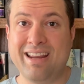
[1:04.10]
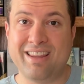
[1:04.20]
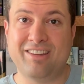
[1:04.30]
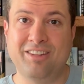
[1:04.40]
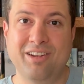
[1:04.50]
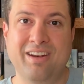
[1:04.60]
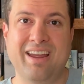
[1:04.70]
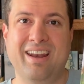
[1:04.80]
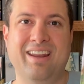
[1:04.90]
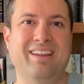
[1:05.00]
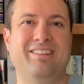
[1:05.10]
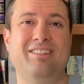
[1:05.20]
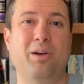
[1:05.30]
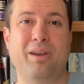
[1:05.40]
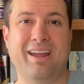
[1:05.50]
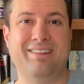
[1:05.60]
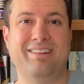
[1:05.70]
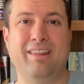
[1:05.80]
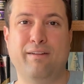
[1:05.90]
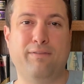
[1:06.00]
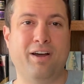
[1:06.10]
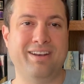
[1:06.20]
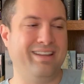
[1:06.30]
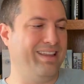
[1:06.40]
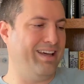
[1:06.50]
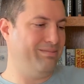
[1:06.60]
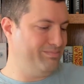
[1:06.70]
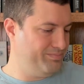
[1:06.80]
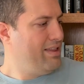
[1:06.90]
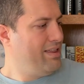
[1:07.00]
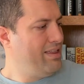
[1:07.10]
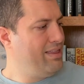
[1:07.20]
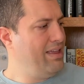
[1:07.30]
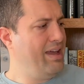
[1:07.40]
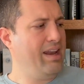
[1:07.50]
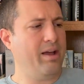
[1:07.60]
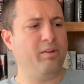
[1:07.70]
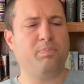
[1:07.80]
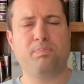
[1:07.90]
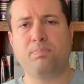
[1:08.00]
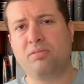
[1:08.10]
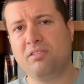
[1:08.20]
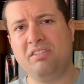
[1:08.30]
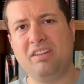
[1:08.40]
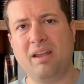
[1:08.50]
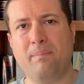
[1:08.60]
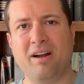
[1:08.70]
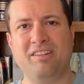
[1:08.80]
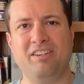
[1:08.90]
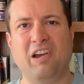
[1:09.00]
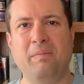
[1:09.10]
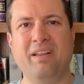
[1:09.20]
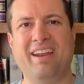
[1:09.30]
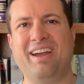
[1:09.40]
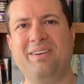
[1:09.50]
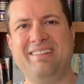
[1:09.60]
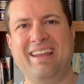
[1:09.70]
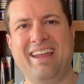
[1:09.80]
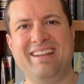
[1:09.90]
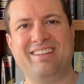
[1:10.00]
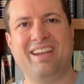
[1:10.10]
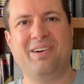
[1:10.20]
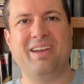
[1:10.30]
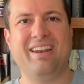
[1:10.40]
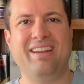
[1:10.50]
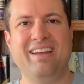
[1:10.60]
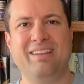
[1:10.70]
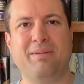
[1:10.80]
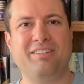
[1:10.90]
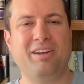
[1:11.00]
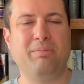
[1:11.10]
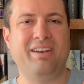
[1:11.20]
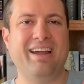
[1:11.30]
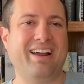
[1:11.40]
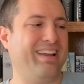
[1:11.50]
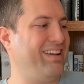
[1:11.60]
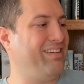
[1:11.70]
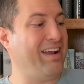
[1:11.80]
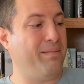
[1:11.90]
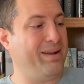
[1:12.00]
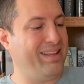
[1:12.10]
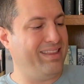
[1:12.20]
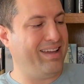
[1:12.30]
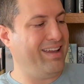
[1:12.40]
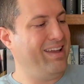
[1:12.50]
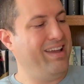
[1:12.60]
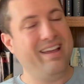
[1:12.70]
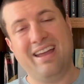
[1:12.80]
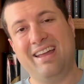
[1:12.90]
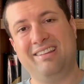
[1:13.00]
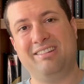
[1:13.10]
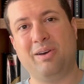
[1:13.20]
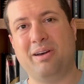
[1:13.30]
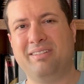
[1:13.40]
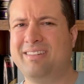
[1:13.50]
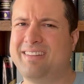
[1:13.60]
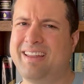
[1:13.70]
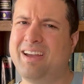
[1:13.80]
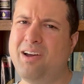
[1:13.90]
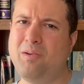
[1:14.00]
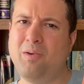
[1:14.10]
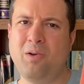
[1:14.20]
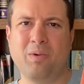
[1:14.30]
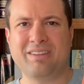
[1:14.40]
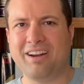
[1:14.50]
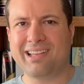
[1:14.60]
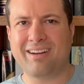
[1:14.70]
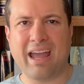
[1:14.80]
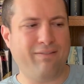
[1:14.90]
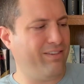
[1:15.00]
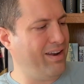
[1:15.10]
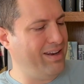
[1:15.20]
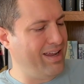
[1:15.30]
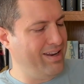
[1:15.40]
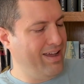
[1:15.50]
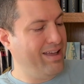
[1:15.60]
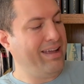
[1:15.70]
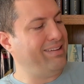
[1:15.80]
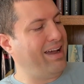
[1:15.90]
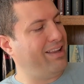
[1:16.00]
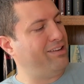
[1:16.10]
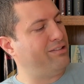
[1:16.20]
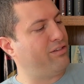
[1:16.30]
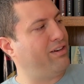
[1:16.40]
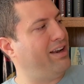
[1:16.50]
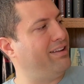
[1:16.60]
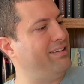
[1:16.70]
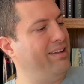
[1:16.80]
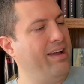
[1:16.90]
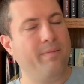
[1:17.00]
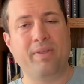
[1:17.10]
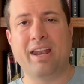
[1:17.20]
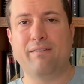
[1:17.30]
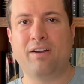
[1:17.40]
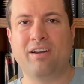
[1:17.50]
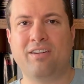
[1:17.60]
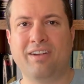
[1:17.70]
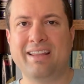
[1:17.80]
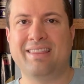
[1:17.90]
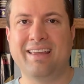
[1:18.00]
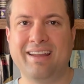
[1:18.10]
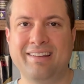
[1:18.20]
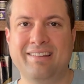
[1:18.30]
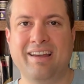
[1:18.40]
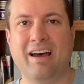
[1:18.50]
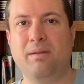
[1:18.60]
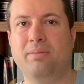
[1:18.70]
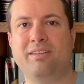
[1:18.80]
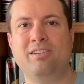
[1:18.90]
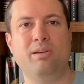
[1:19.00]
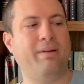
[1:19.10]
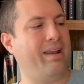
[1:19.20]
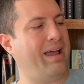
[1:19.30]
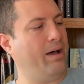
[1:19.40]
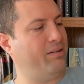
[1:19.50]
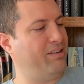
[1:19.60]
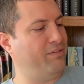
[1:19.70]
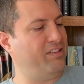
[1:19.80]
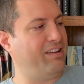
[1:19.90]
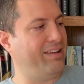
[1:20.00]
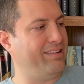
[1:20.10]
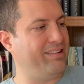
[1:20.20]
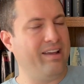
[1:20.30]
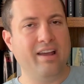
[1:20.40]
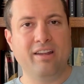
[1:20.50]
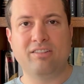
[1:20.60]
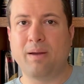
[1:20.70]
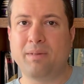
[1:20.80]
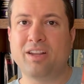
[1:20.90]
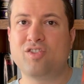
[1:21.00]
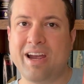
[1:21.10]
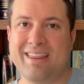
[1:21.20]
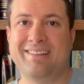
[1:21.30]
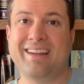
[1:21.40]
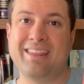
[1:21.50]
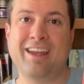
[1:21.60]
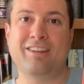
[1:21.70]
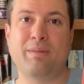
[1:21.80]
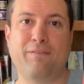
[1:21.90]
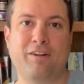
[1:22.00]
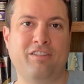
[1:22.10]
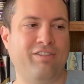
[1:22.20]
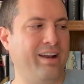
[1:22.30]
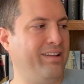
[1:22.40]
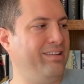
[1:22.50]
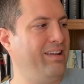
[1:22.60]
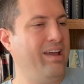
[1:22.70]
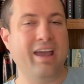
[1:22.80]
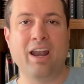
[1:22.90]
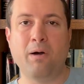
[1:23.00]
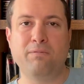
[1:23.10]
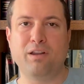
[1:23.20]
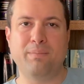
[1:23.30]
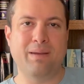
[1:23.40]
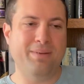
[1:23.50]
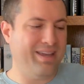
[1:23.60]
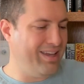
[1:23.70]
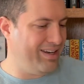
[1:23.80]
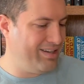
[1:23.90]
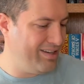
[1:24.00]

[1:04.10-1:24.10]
this soon, and it's so nice that Von did that. Then I was perusing Barnes & Noble, and I always hate to go in to Barnes & Noble and not grab anything. And so I was like, oh, what's an author I haven't read yet? That's Alistair Reynolds, and I've heard great things on BookTube about House of Suns. So I'm going to try this, I think, as my first Reynolds, and hopefully it'll be a big hit.